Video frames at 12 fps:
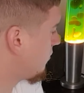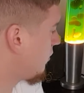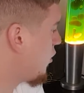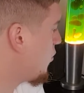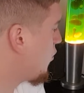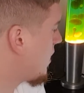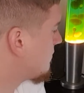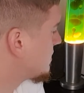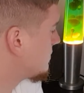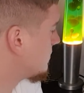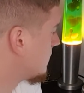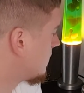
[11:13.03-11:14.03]
Chrome web
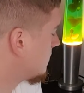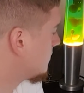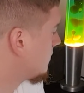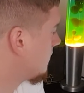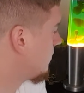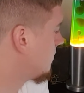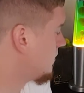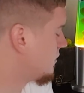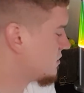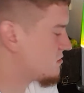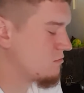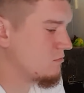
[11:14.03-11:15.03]
store, you
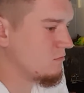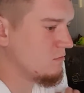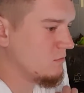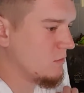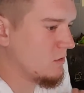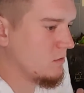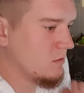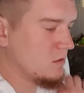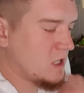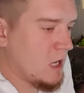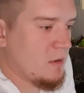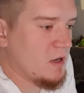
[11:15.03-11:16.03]
just
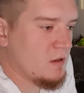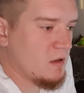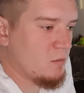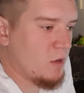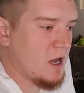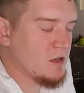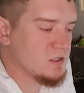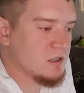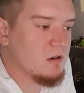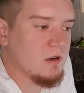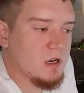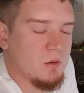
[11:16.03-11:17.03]
type it in the
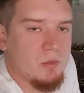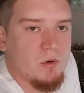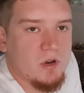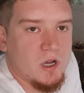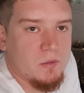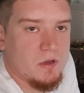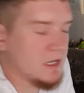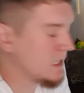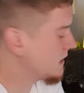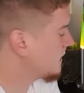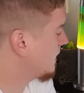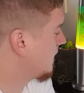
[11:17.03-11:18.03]
browser, it'll pull it up, click it.